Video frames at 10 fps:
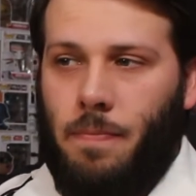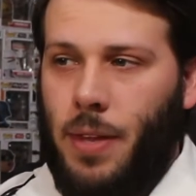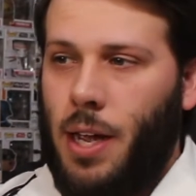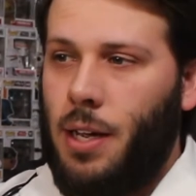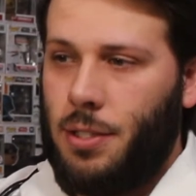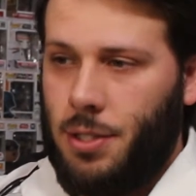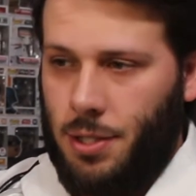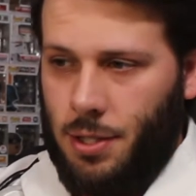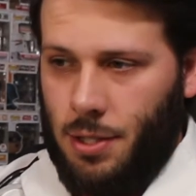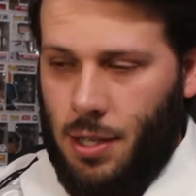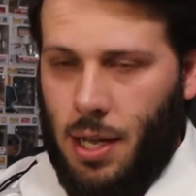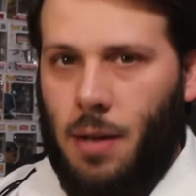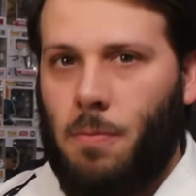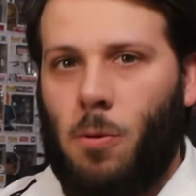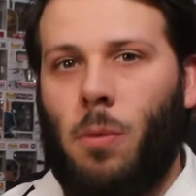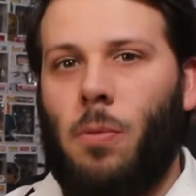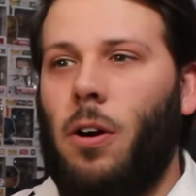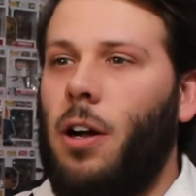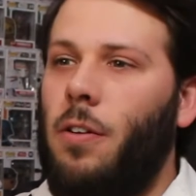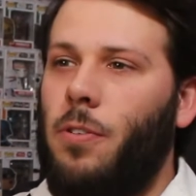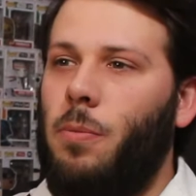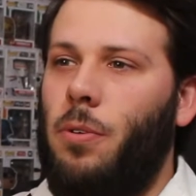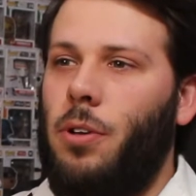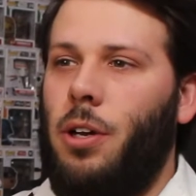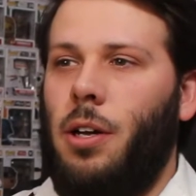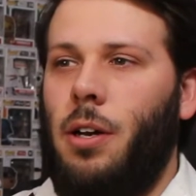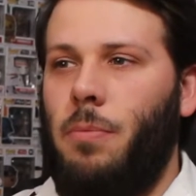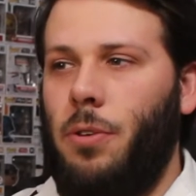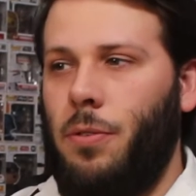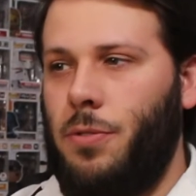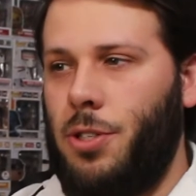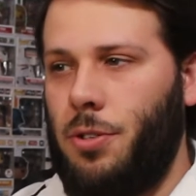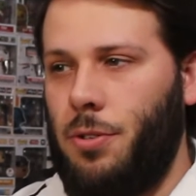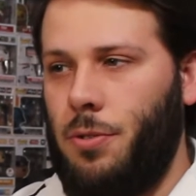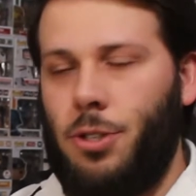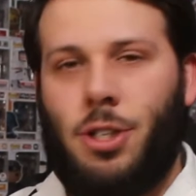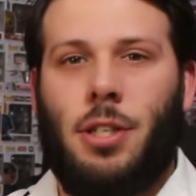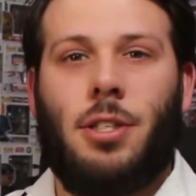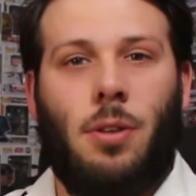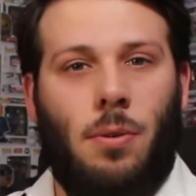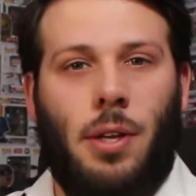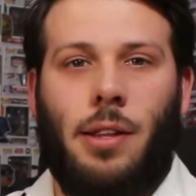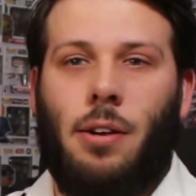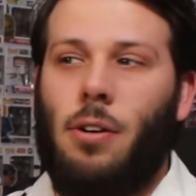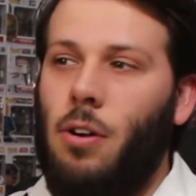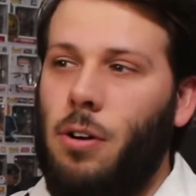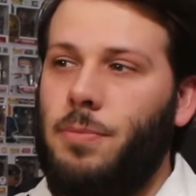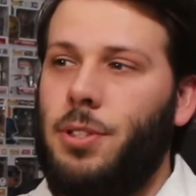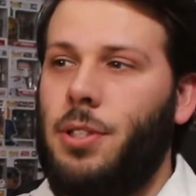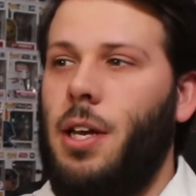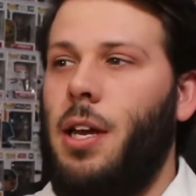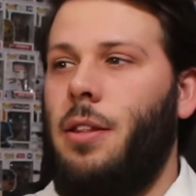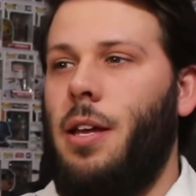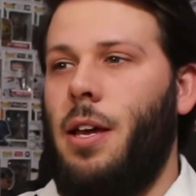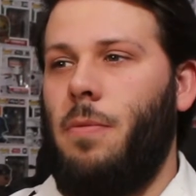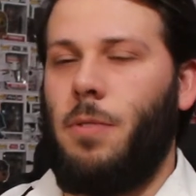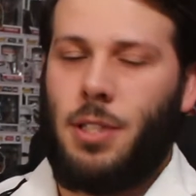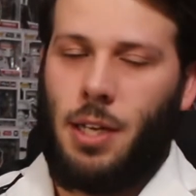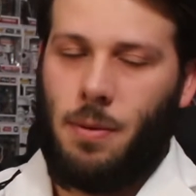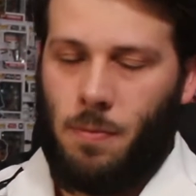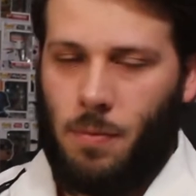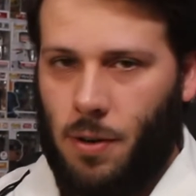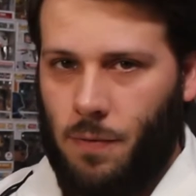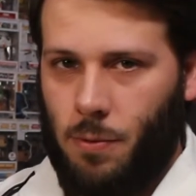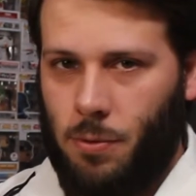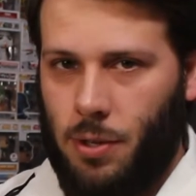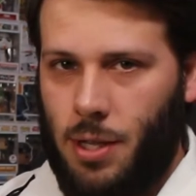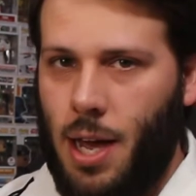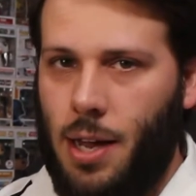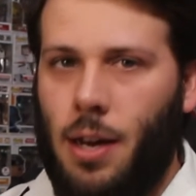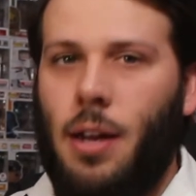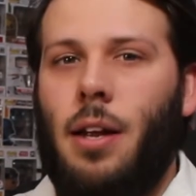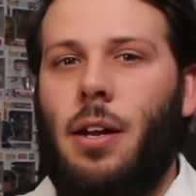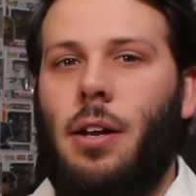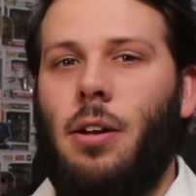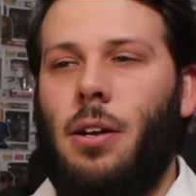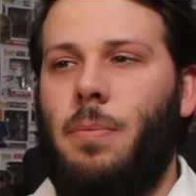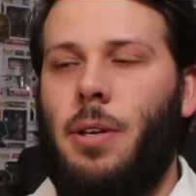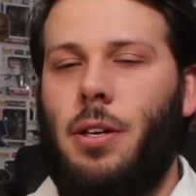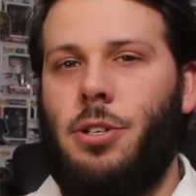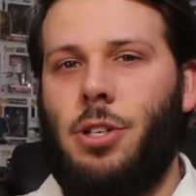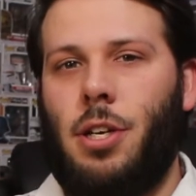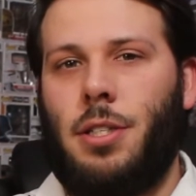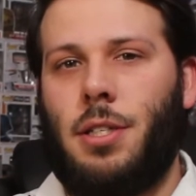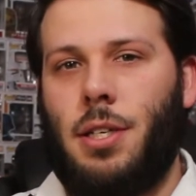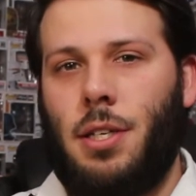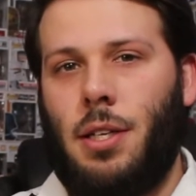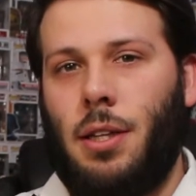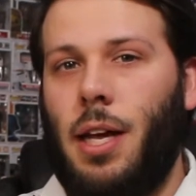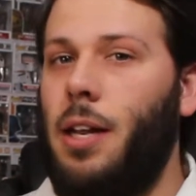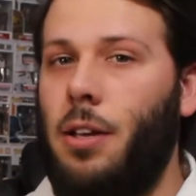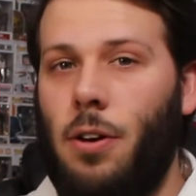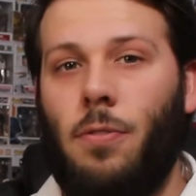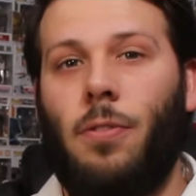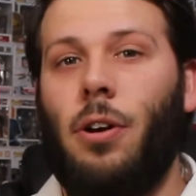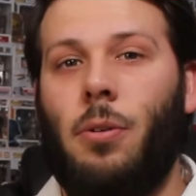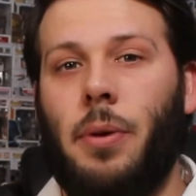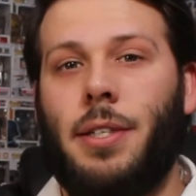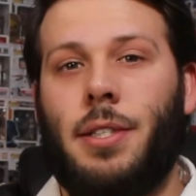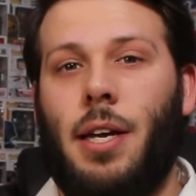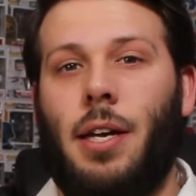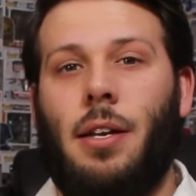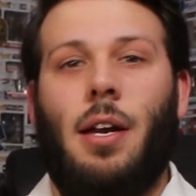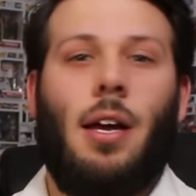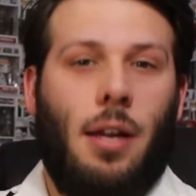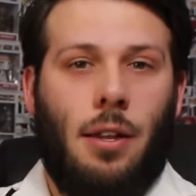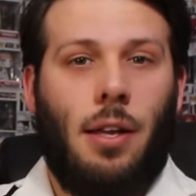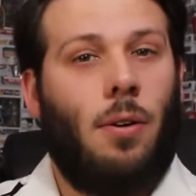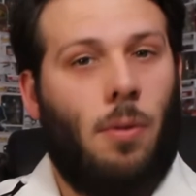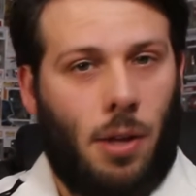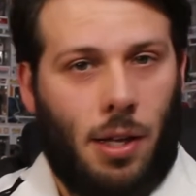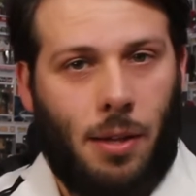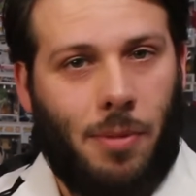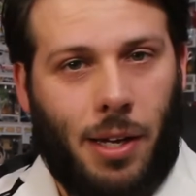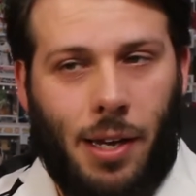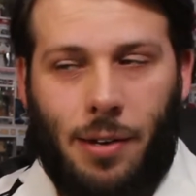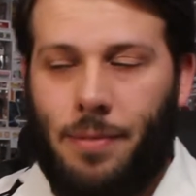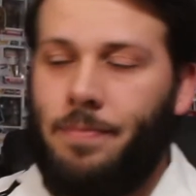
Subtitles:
as they get more and more comfortable, you're going to move to just holding their arms. And then once they get comfortable with that, you're going to be just letting go for a quick second, then holding them again.